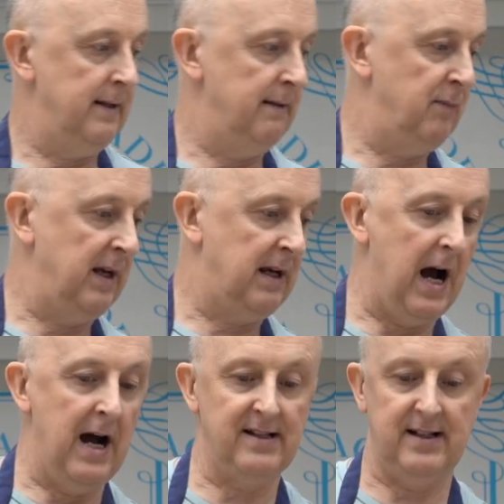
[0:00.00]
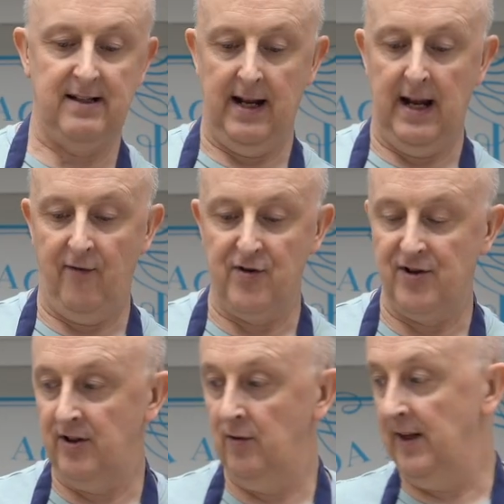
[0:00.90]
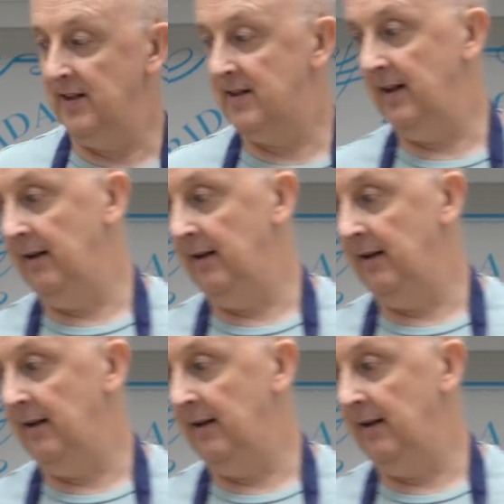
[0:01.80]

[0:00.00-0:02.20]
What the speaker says: the cost and effort to do this, it